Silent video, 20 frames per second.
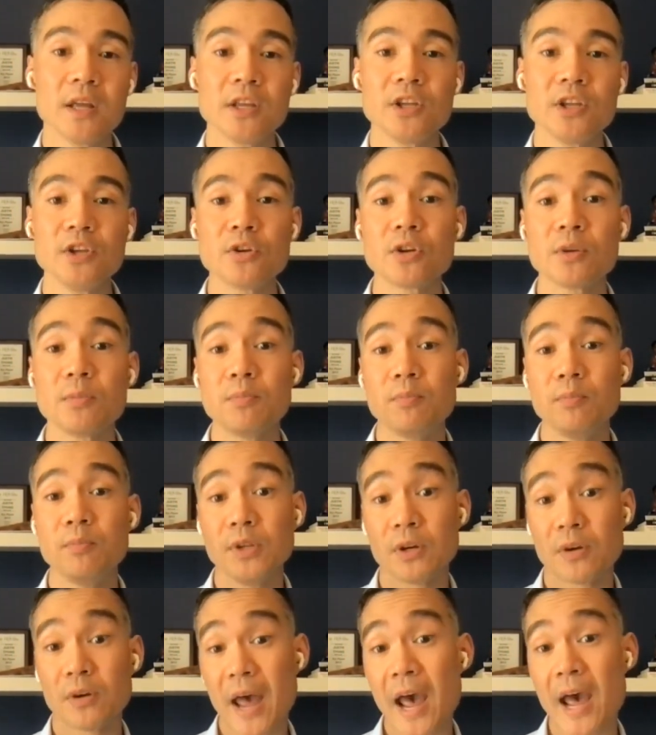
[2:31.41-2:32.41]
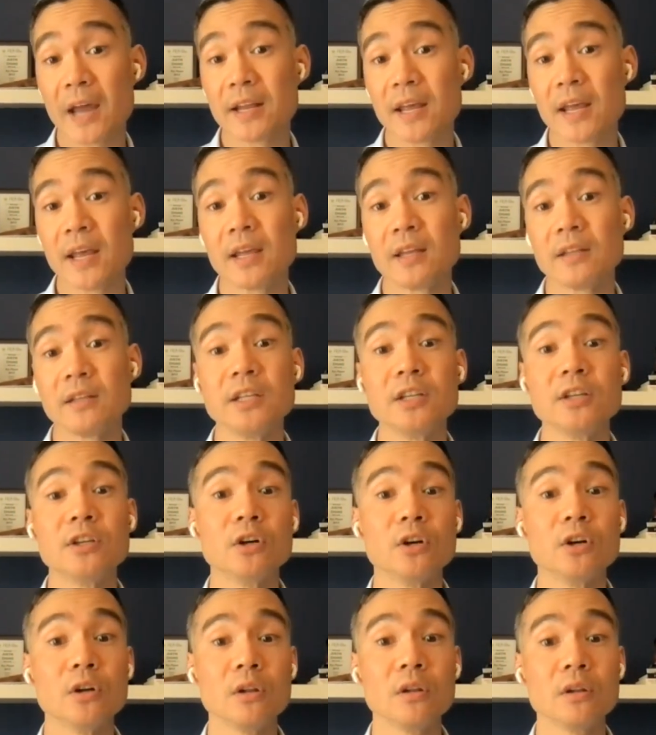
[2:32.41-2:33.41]
You could add a
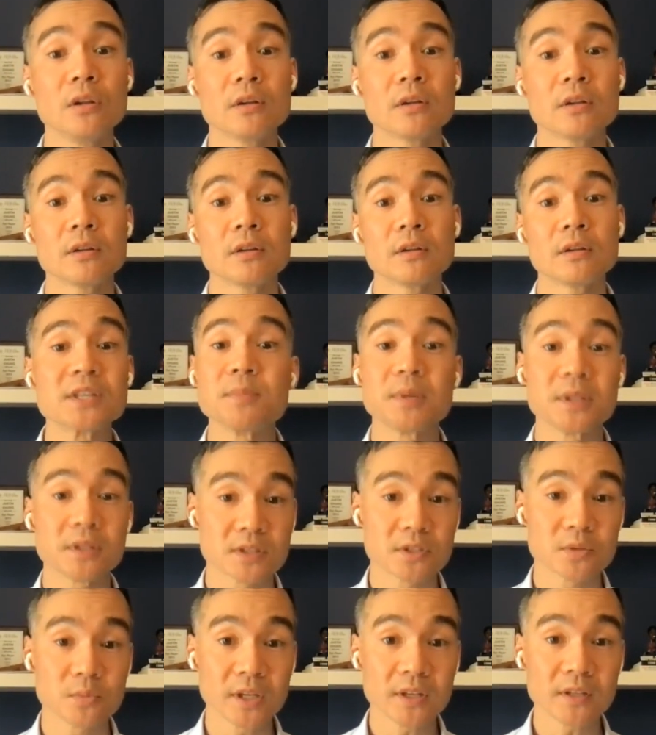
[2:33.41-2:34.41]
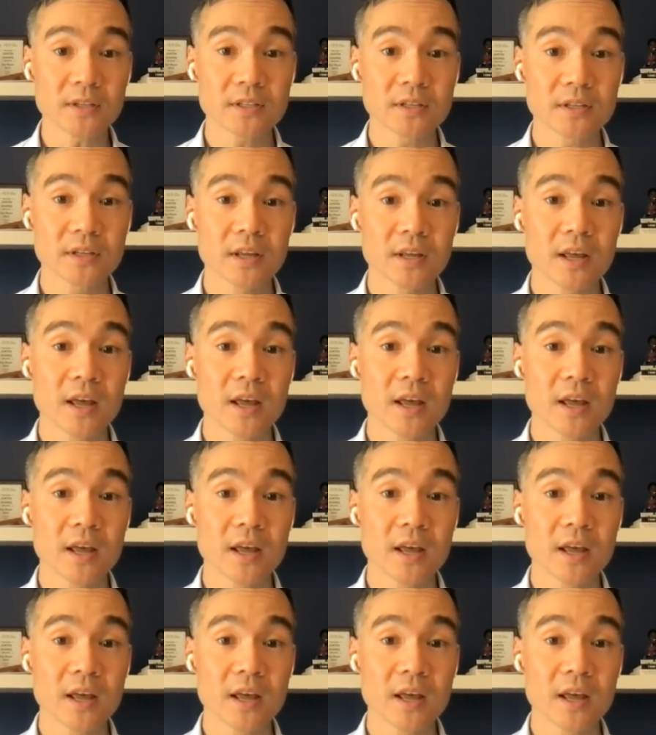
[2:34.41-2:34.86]
legal basement suite